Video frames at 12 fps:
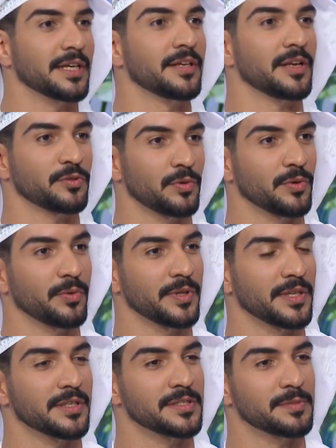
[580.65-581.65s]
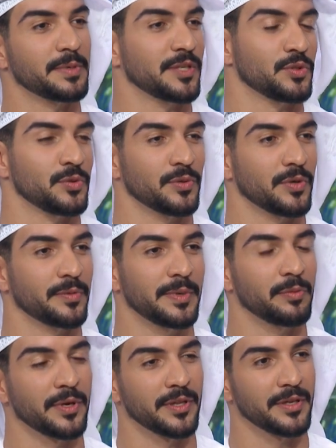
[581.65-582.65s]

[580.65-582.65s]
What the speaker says: can network with and speak to or be with?